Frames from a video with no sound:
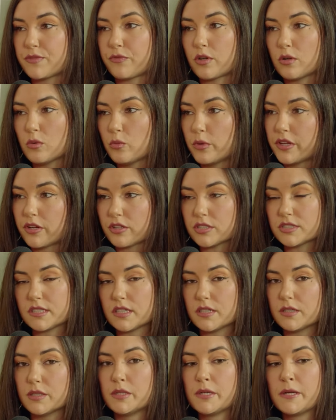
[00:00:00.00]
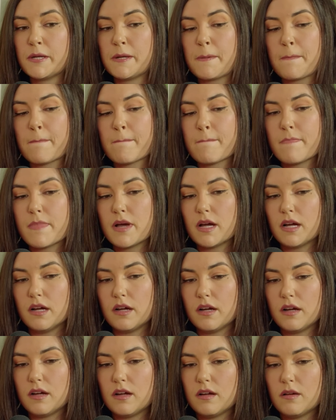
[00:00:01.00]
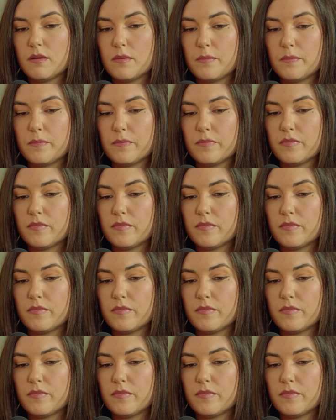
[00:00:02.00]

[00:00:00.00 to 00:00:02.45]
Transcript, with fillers: for a week or so um,